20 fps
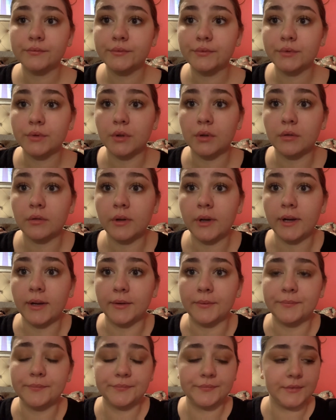Alright.
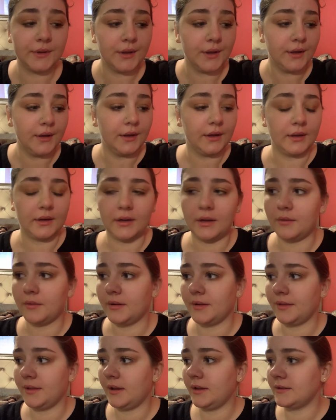Now while
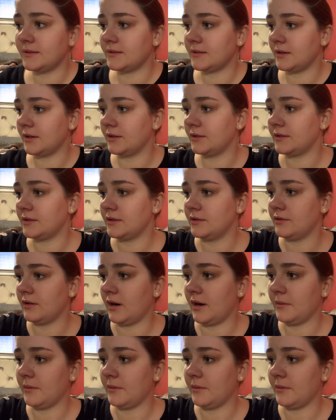that starts to dry,